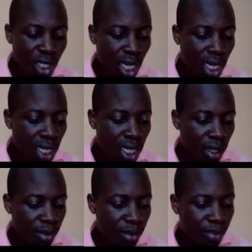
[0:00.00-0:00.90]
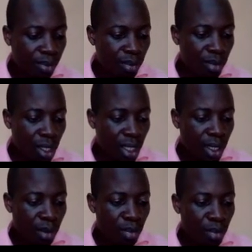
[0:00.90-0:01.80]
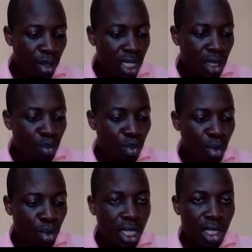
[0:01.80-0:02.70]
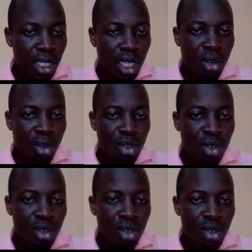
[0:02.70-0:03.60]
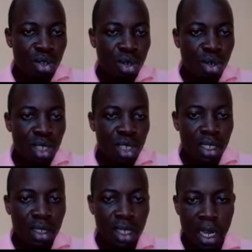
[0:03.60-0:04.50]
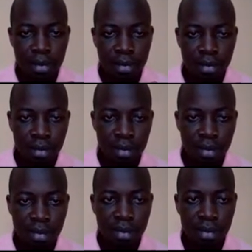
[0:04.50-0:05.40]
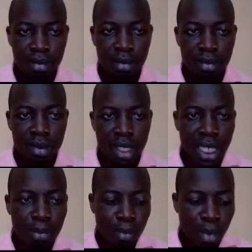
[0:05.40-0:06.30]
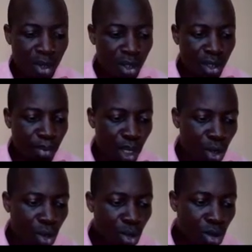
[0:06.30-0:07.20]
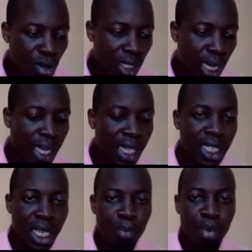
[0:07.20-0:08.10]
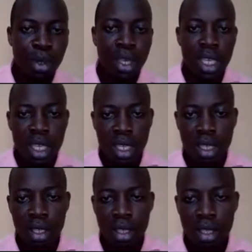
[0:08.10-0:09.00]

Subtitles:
we said, please press the Ctrl tilde, that button below the escape key,